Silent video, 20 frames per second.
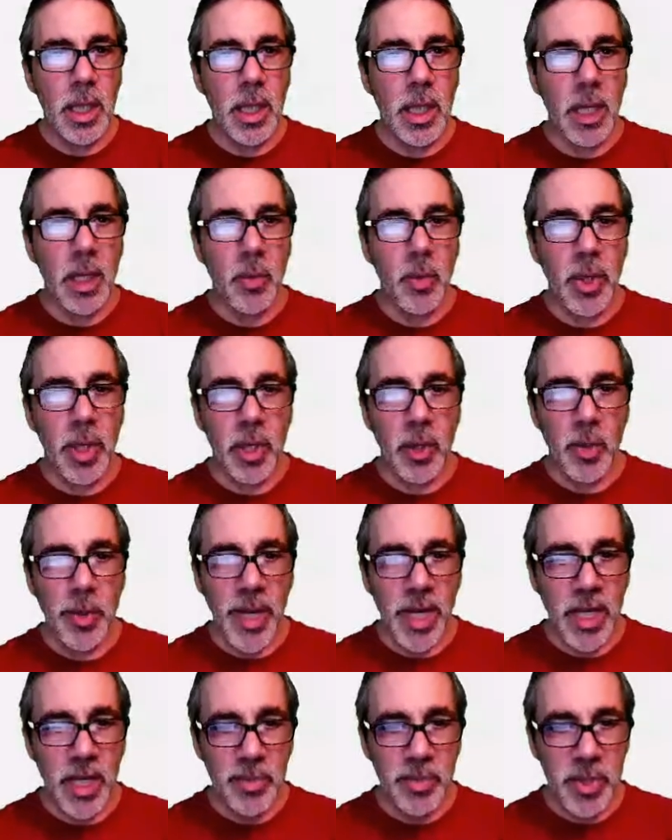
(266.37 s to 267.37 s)
going to go back
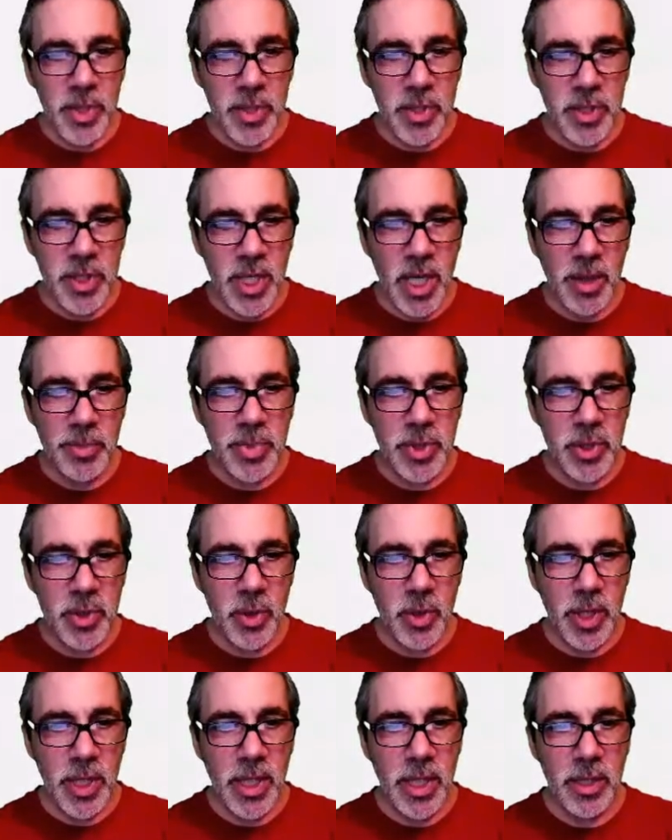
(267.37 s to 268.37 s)
up to the shop store
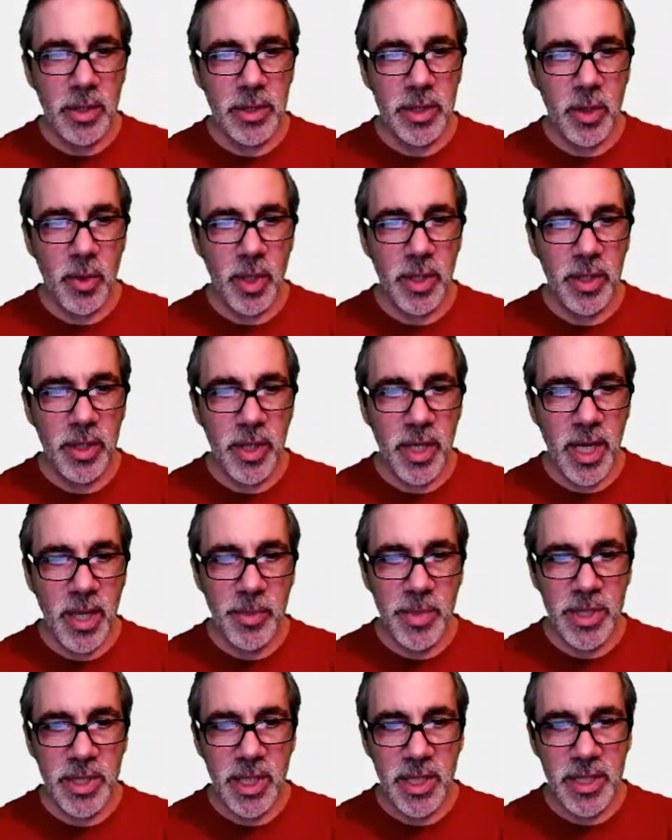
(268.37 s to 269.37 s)
here. So under the
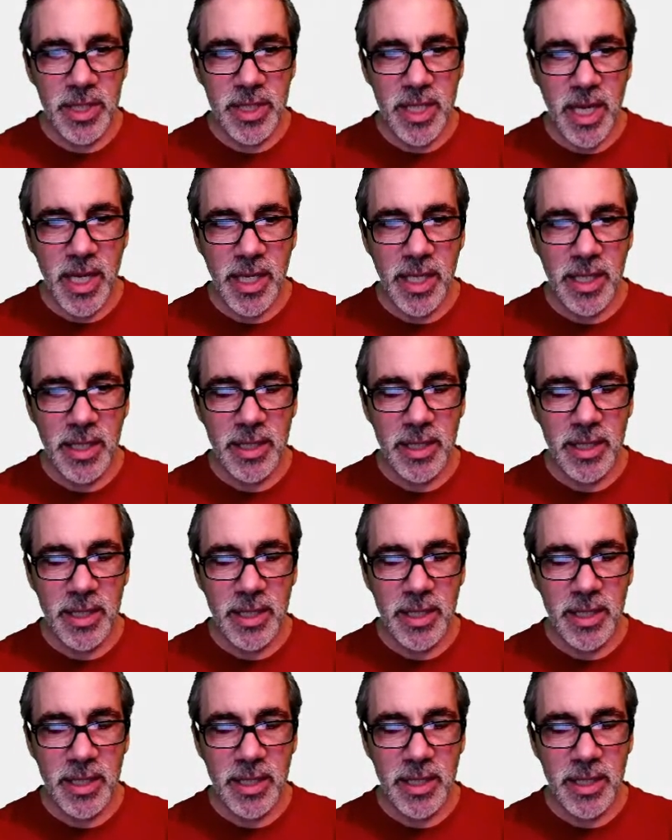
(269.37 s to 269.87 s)
Amazon settings,